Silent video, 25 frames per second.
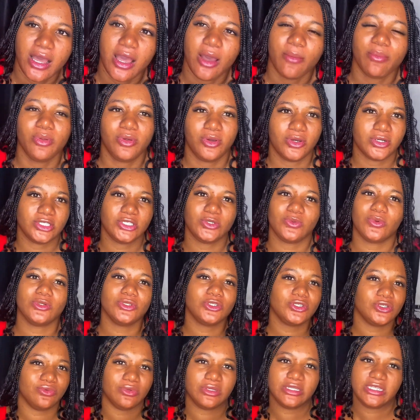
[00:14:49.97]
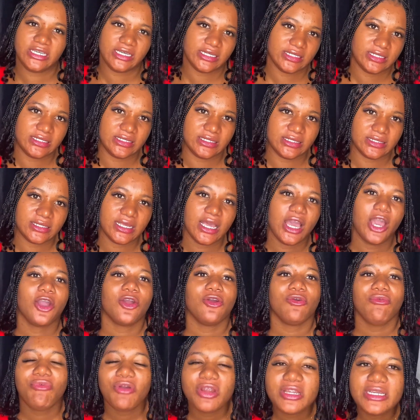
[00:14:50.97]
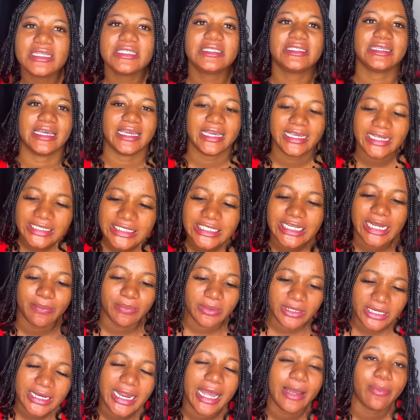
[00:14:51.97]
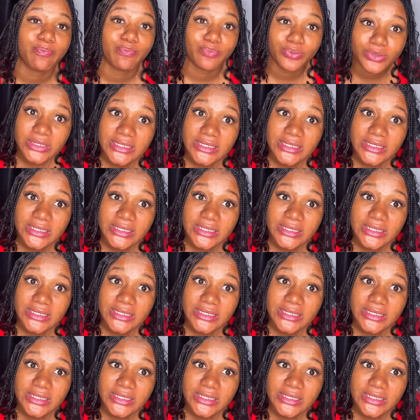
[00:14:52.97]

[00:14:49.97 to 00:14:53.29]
because you want to read cases. Read it in depthly, like